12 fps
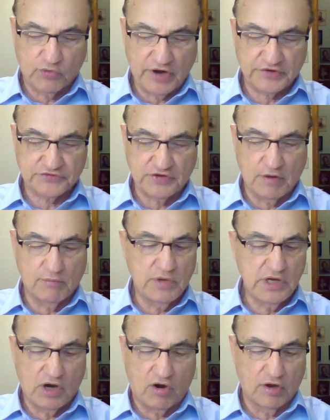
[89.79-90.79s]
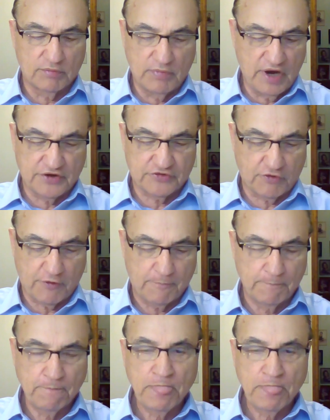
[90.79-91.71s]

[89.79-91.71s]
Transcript: pressed them beyond measure.